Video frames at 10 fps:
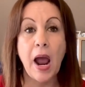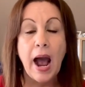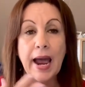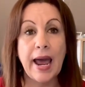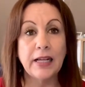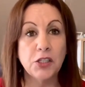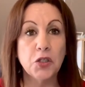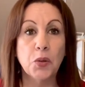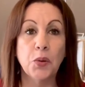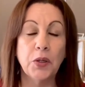I had
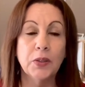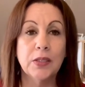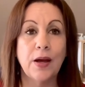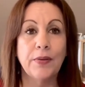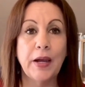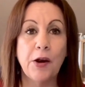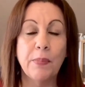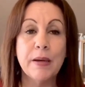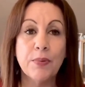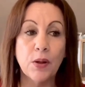tutorials on there,
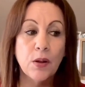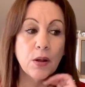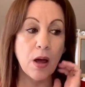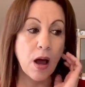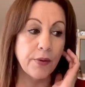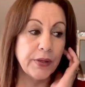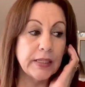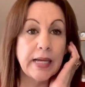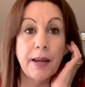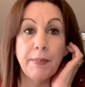
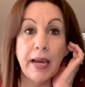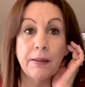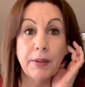things I made,